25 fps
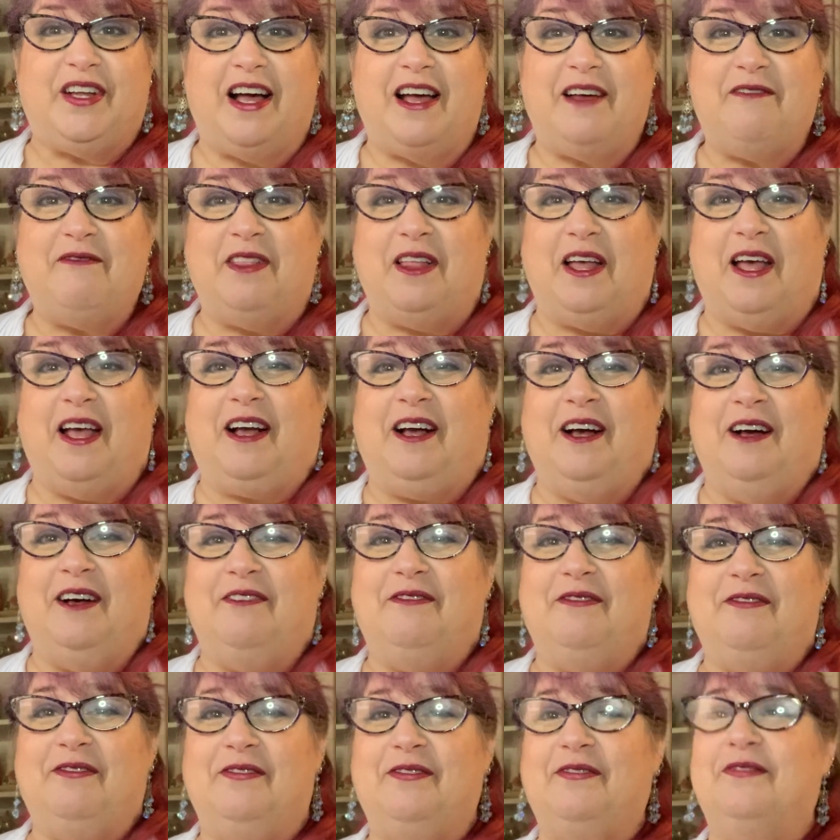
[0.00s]
I'm like
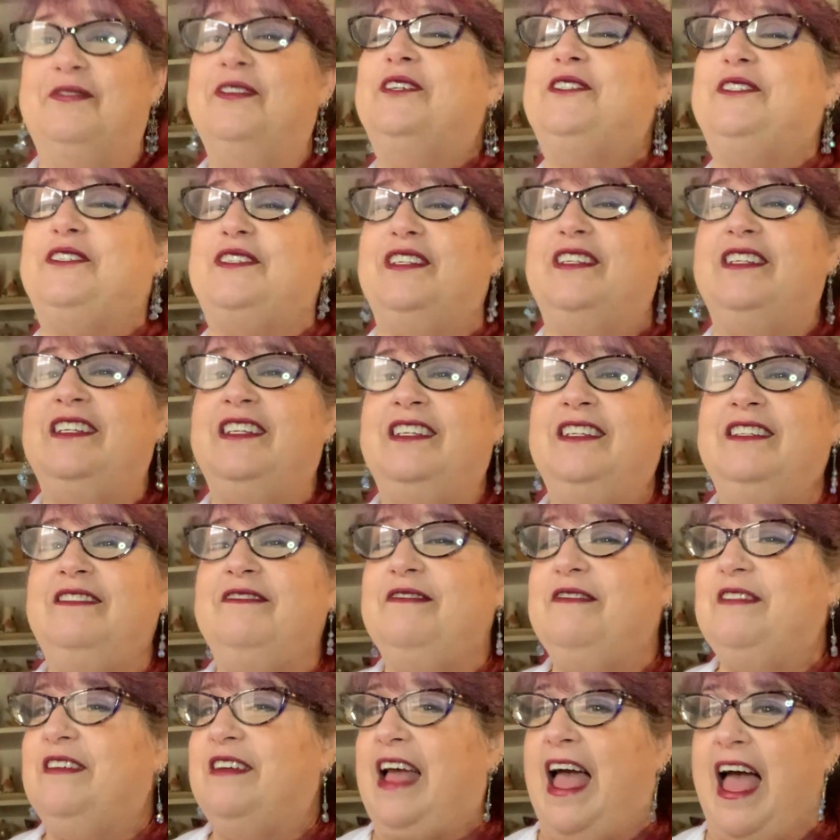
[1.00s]
emotionally
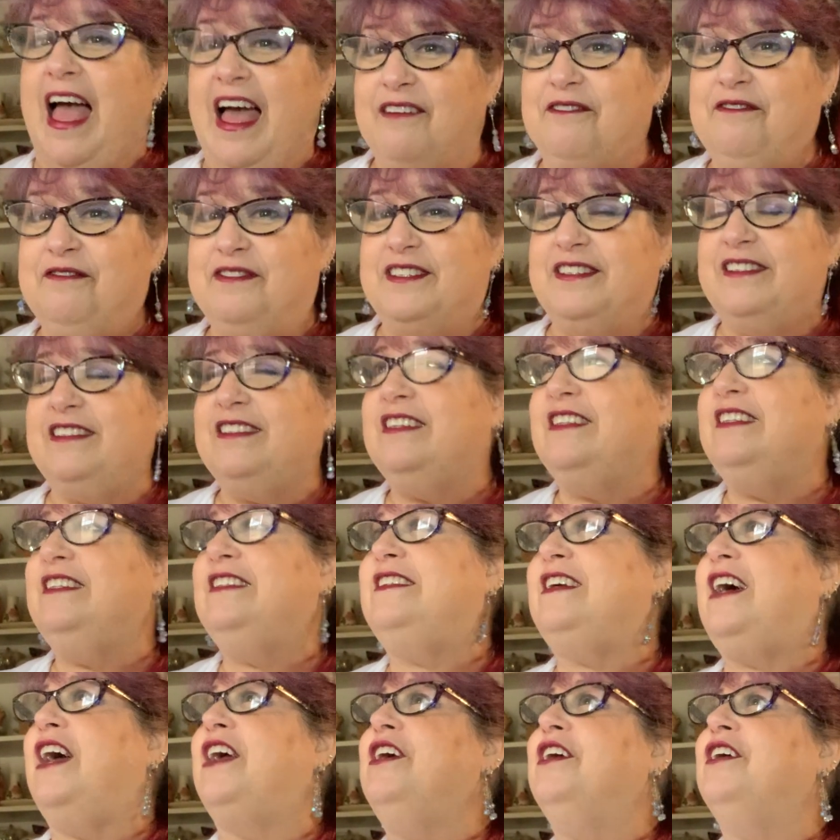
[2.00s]
and physically
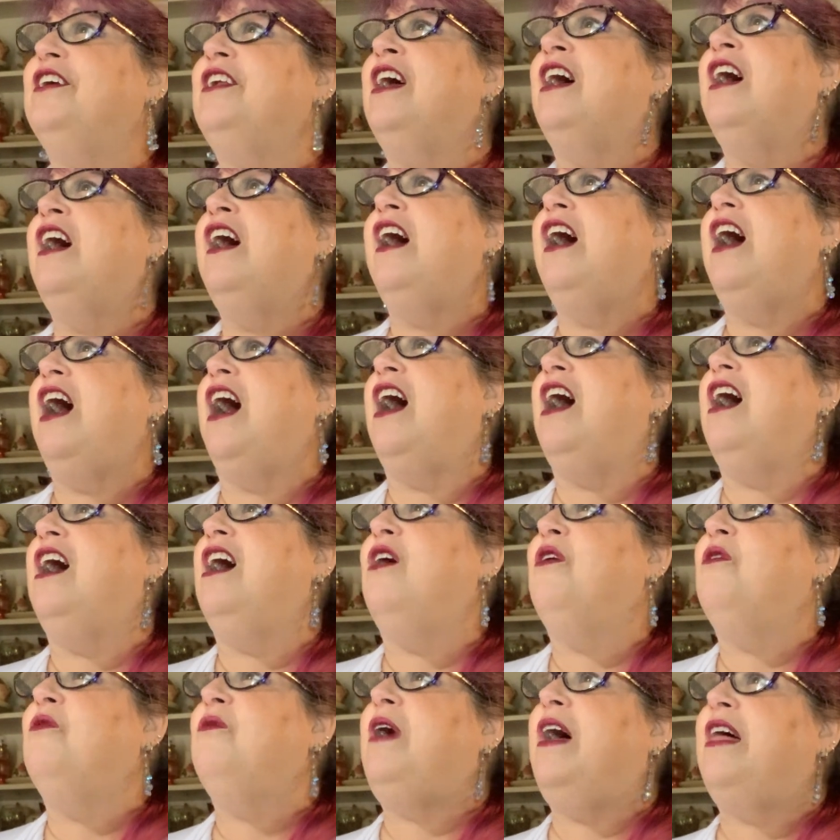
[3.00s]
tired.
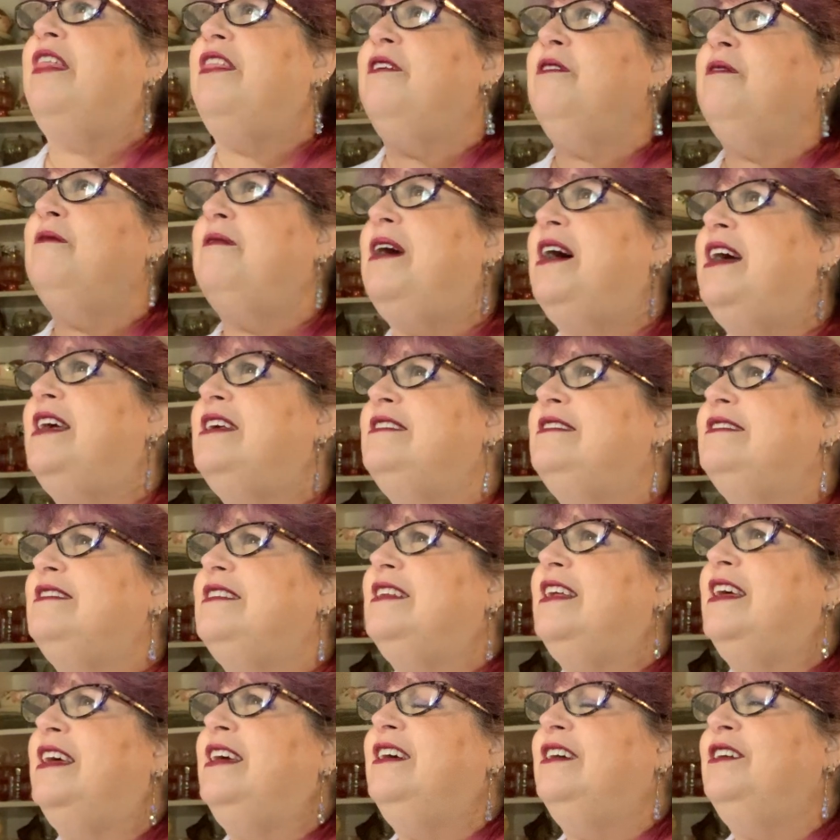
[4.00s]
Weather-wise
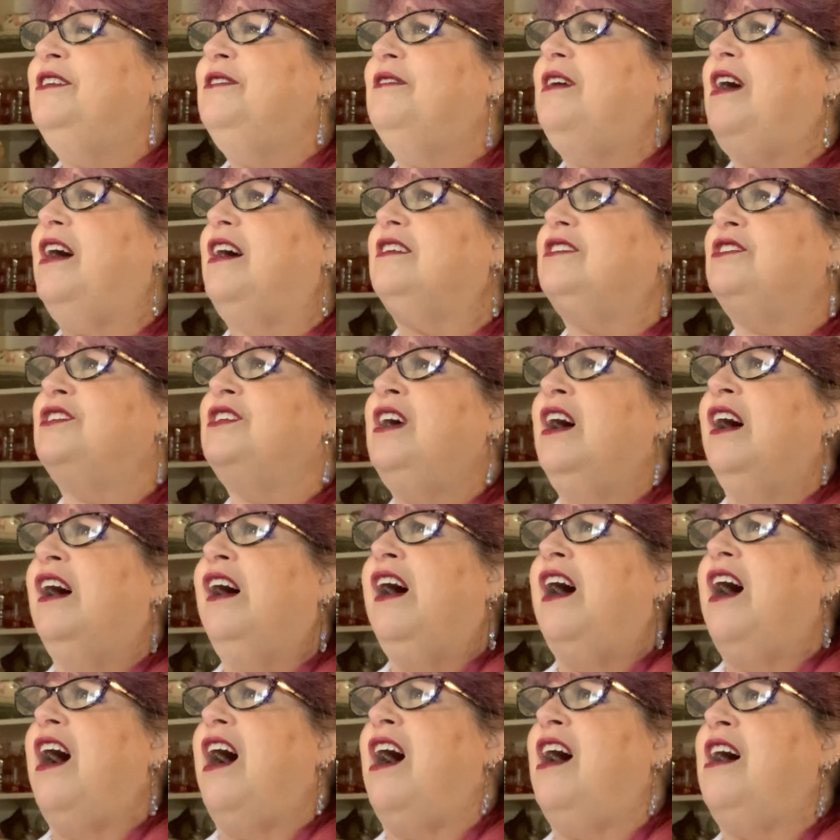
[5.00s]
today, oh gosh,
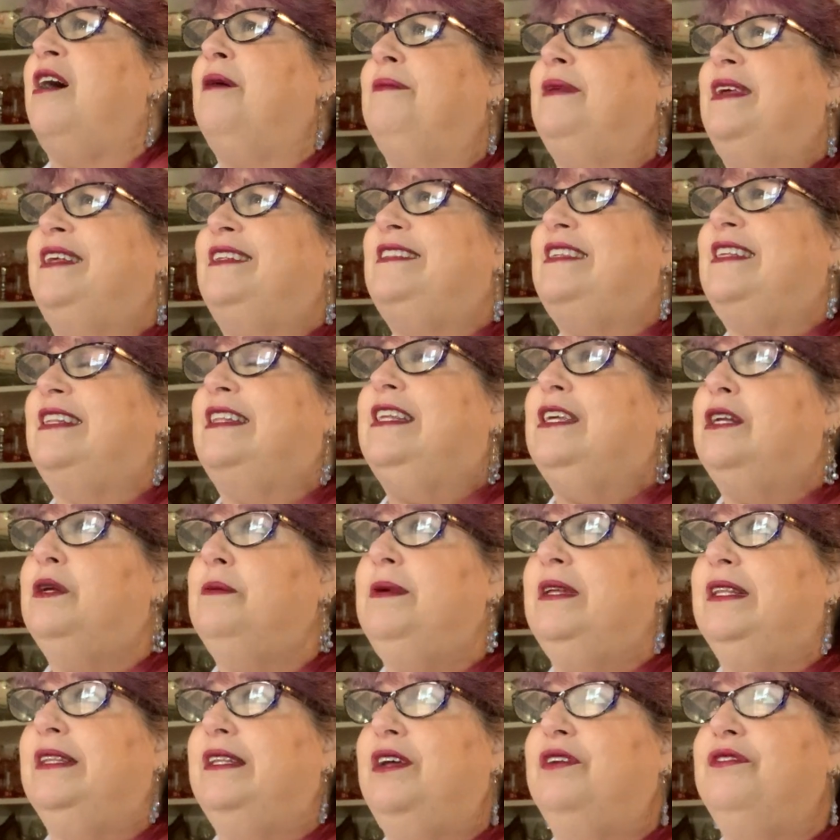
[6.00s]
it's a little
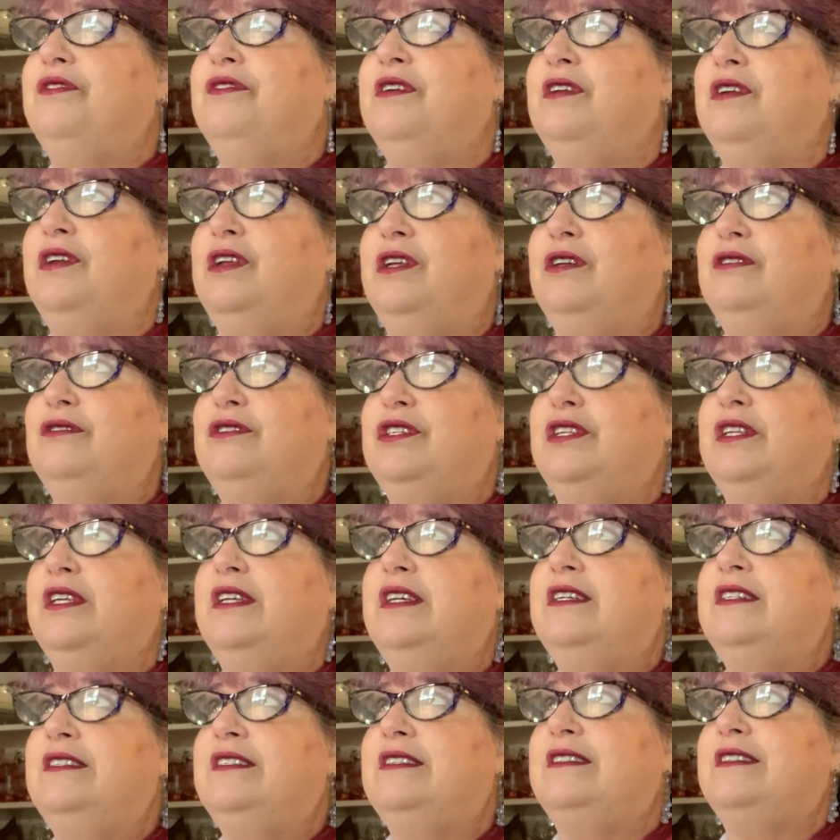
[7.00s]
bit later than it usually
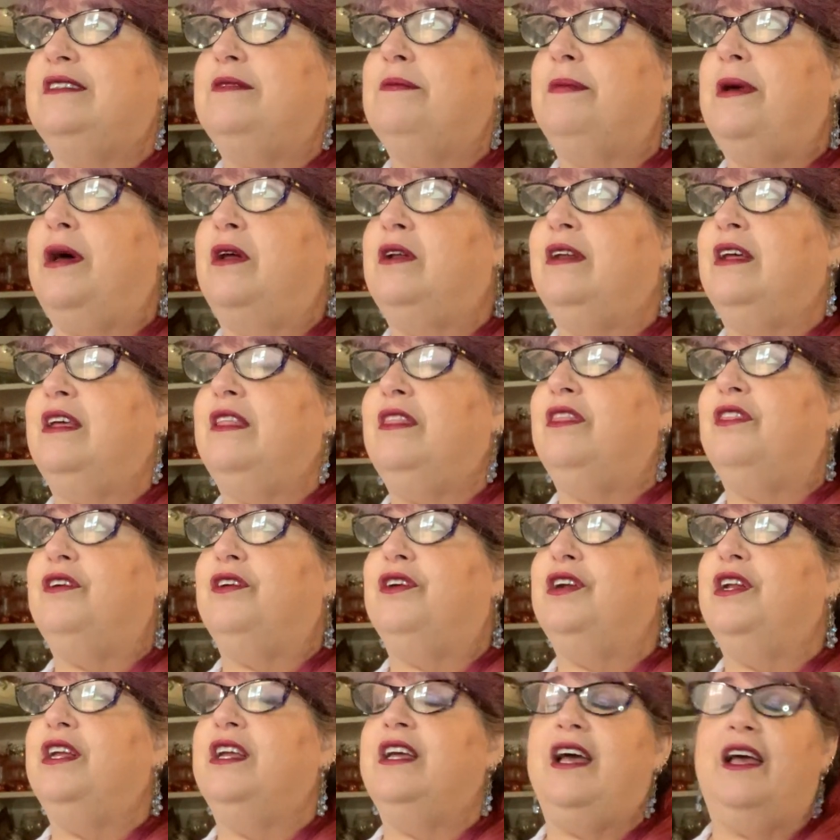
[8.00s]
is. It's about
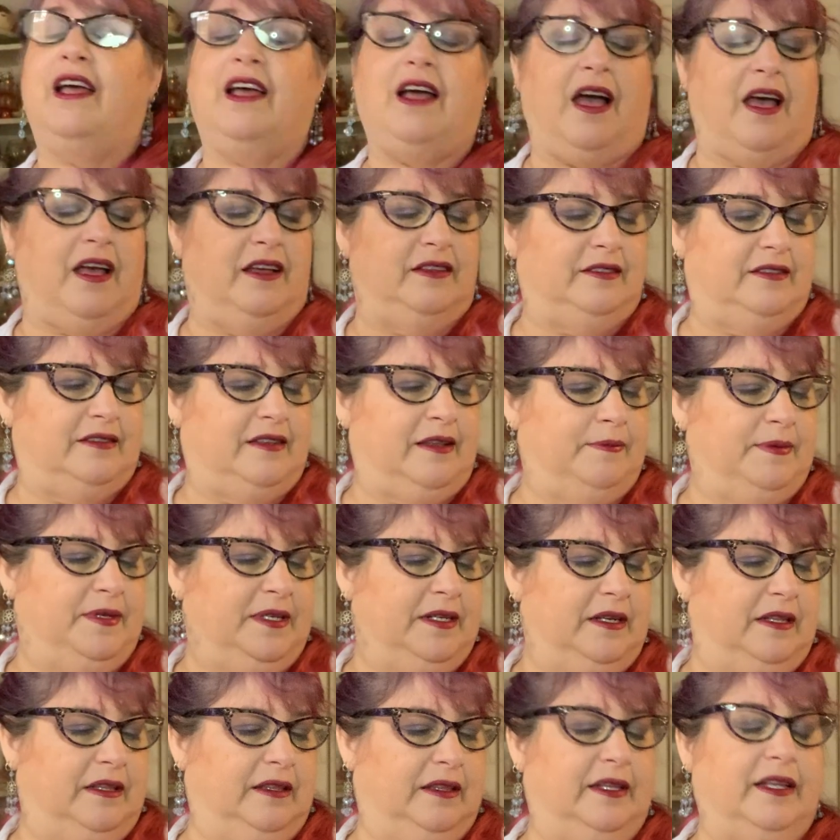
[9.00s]
9:30. I slept in
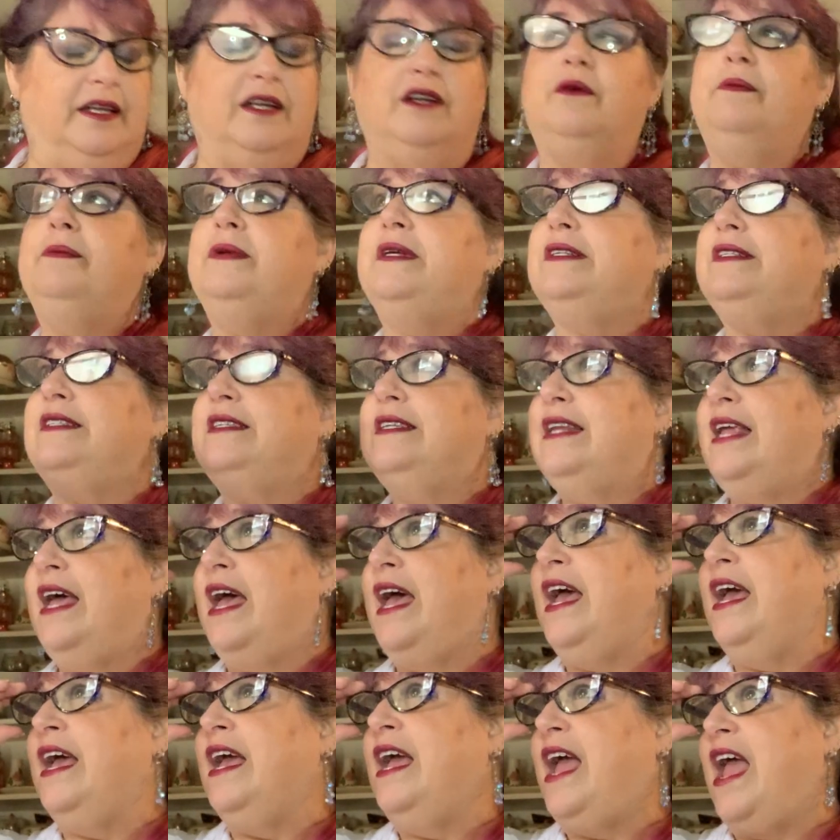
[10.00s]
a little bit
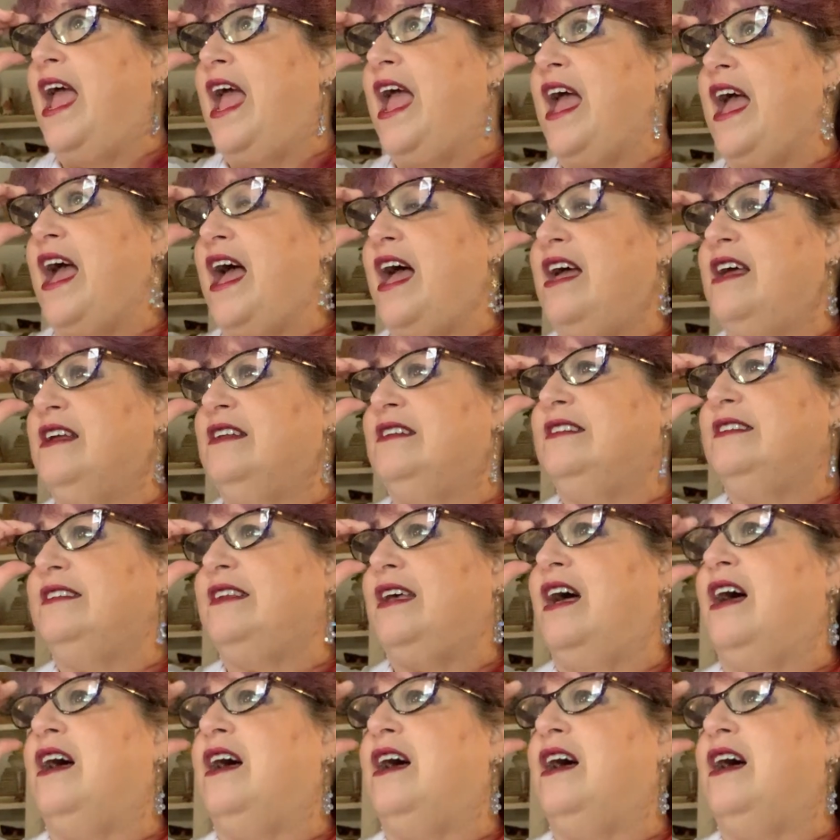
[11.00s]
today, and